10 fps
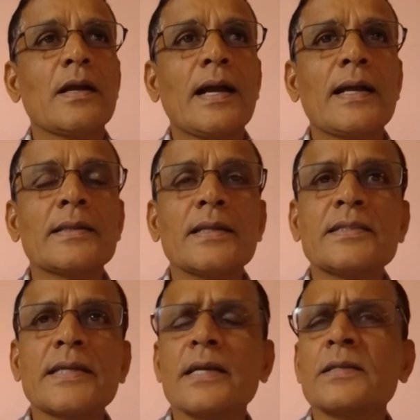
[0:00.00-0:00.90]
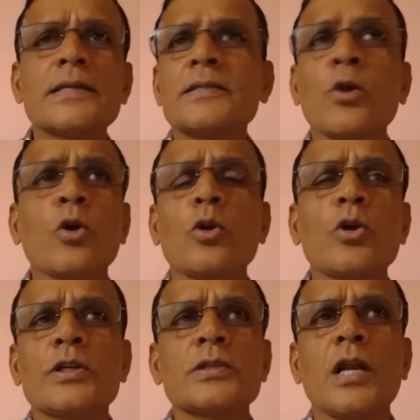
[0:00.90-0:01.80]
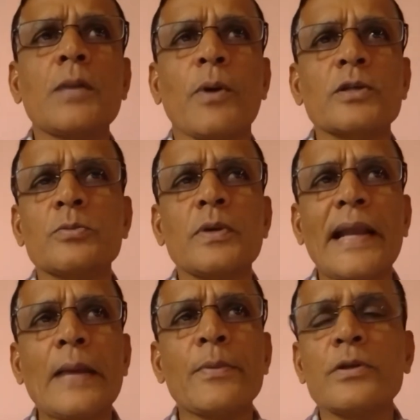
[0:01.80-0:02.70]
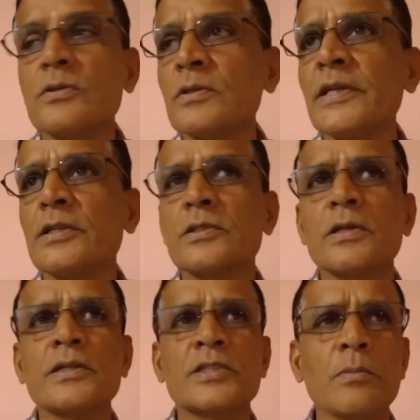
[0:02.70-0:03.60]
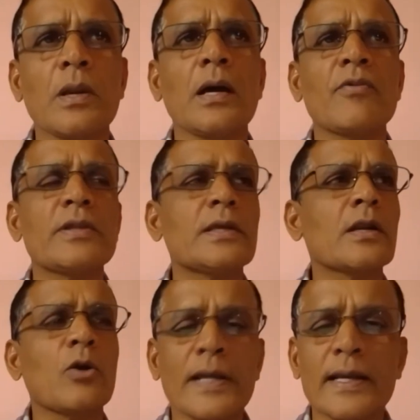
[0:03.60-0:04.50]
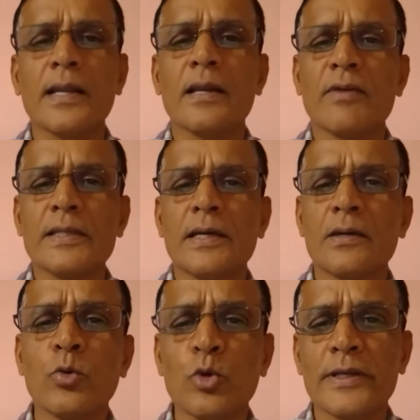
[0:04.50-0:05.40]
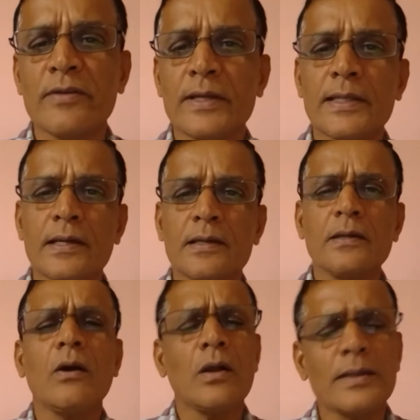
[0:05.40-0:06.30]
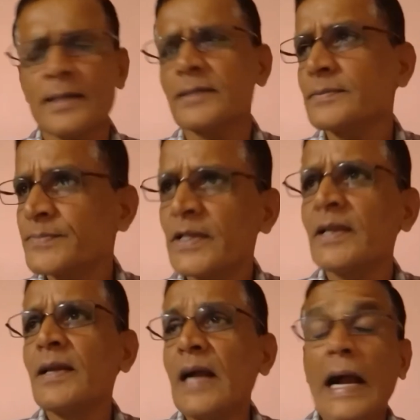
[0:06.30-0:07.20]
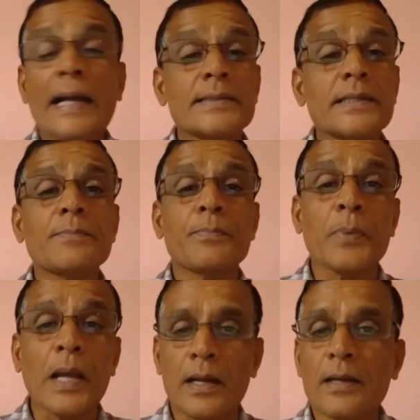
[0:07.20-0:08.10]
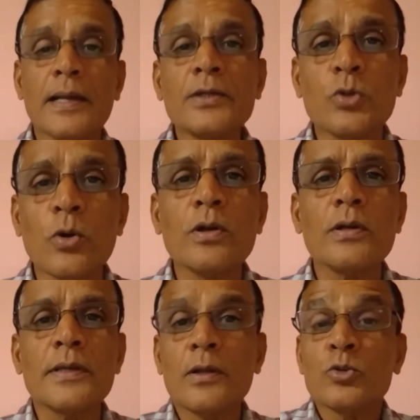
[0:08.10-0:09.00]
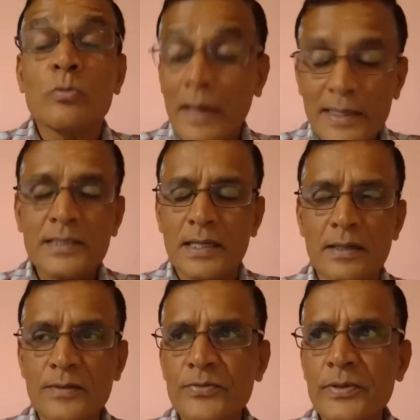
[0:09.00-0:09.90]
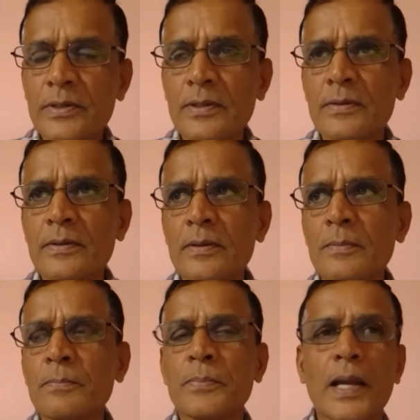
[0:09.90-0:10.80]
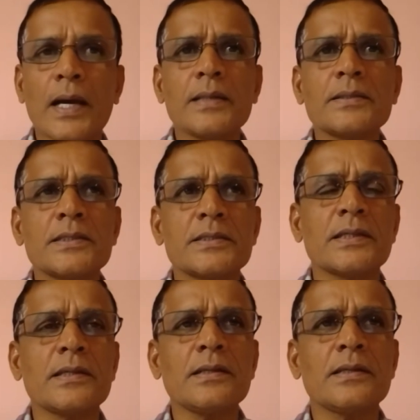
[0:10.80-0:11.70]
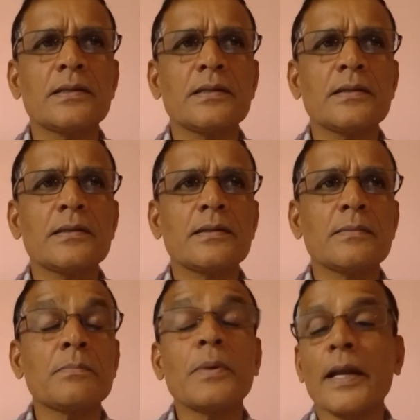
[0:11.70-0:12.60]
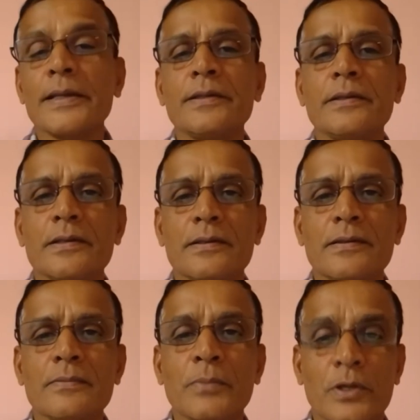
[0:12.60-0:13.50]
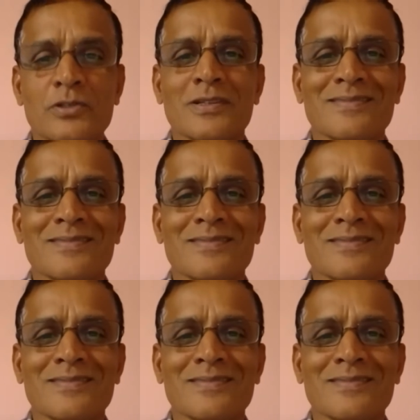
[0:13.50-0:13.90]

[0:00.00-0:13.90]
And then second says, no, no, no, it is not possible. Cabbage needs uh, Shimla weather, Kodaikanal weather, Ooty weather, you know, all that. I said, I told, you know, to myself, plant is a blind person.